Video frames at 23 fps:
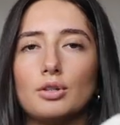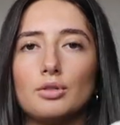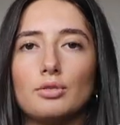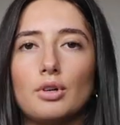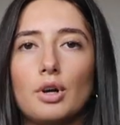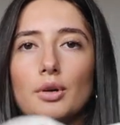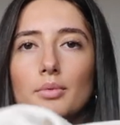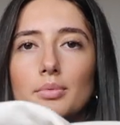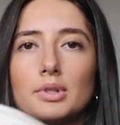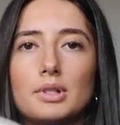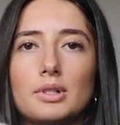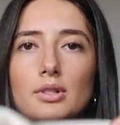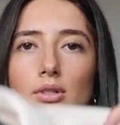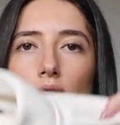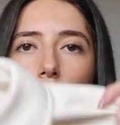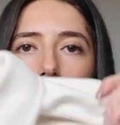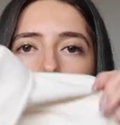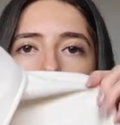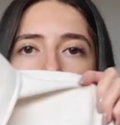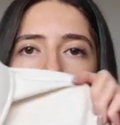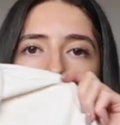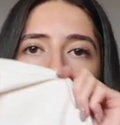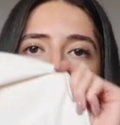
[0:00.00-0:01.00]
cropped. It's not
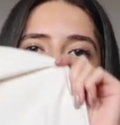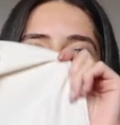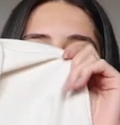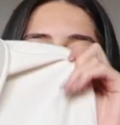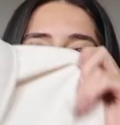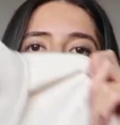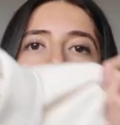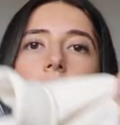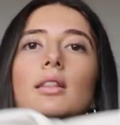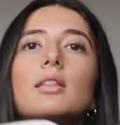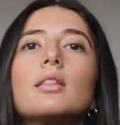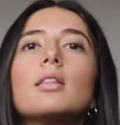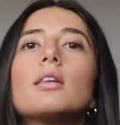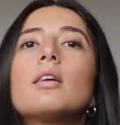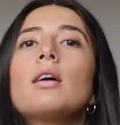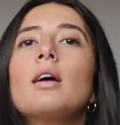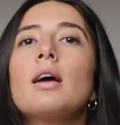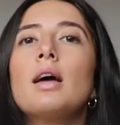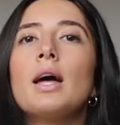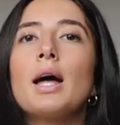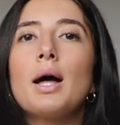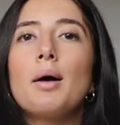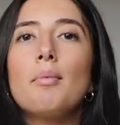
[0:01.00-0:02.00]
like full length,
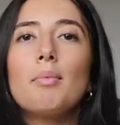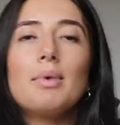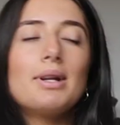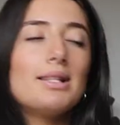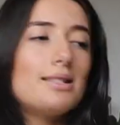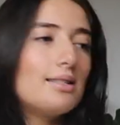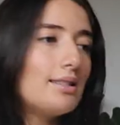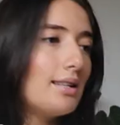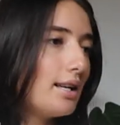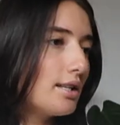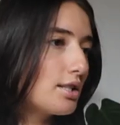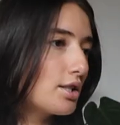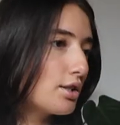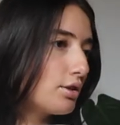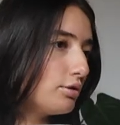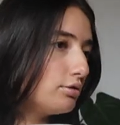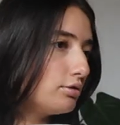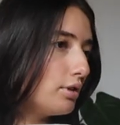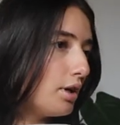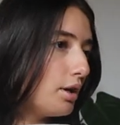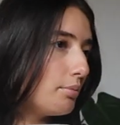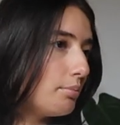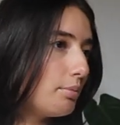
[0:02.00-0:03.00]
but it's a nice
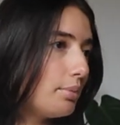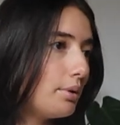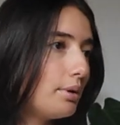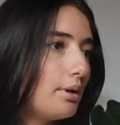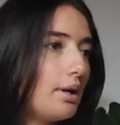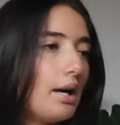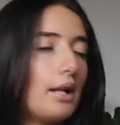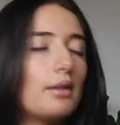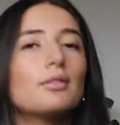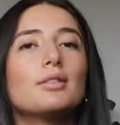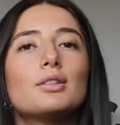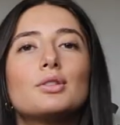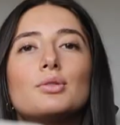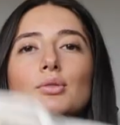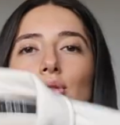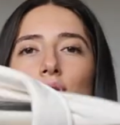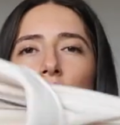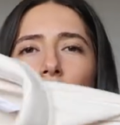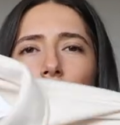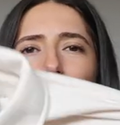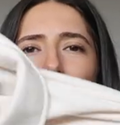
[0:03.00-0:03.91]
crop. I thought this was